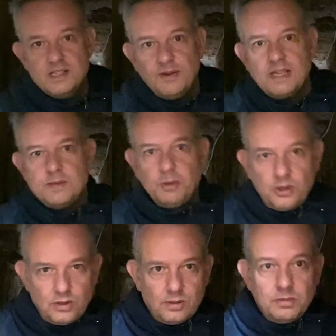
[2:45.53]
to
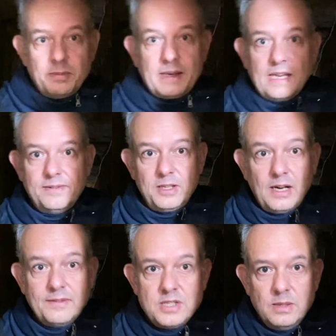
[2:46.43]
explore, but be careful you don't
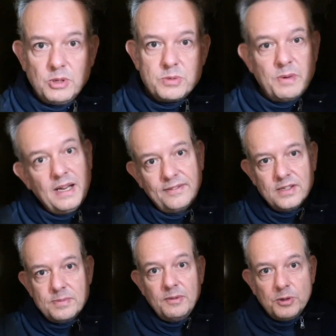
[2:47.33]
have too much
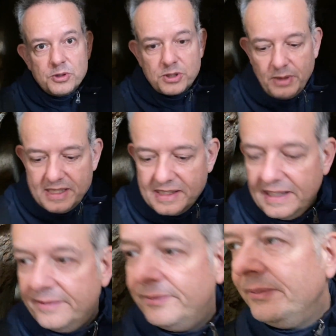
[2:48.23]
breakfast before squeezing
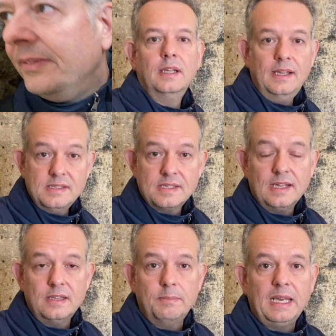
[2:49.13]
in.
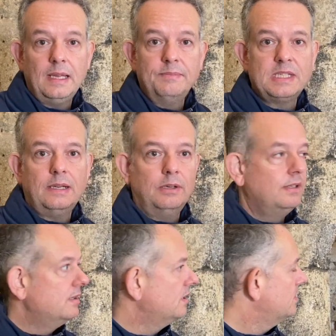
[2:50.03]
Inside the Belém Tower
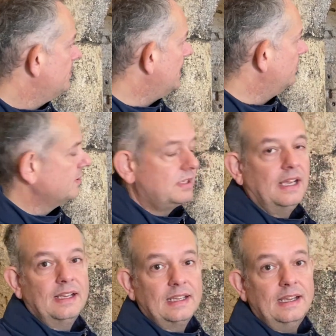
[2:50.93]
there's a spiral
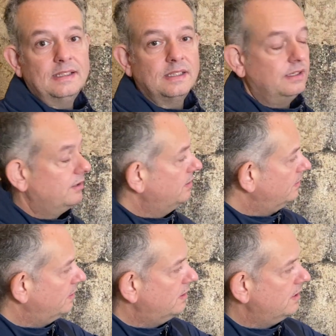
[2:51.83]
staircase and
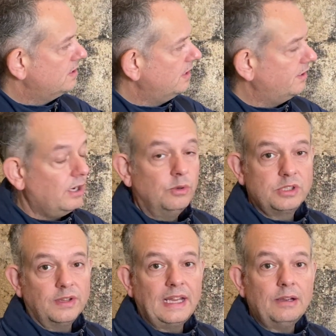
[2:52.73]
there's a note
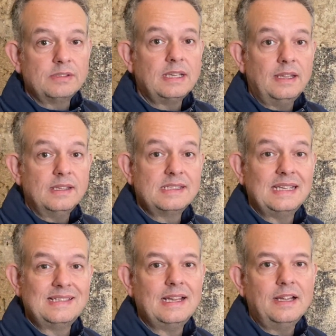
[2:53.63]
on the outside that
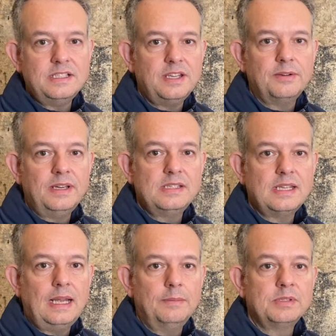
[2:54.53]
says 93
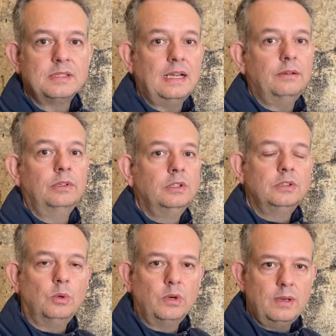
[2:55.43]
steps. Now,
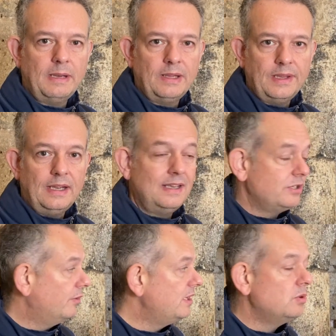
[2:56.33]
don't worry about that, it's
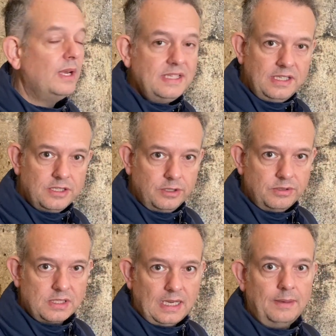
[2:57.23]
only 22
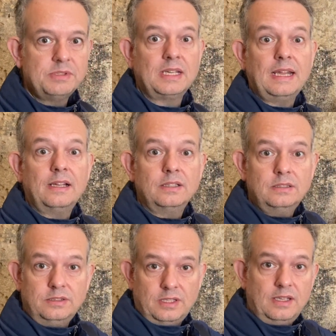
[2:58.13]
steps to
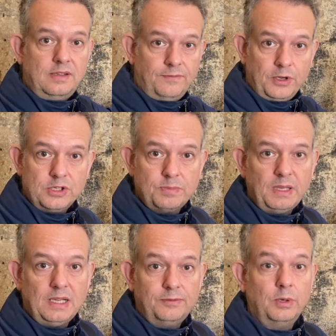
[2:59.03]
get to the first
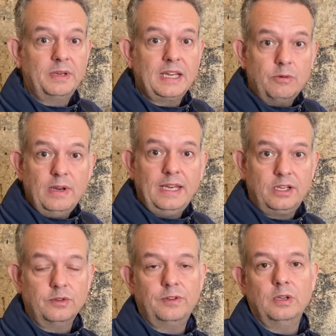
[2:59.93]
platform and get a really
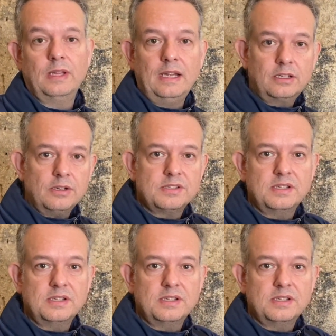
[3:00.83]
good view there across the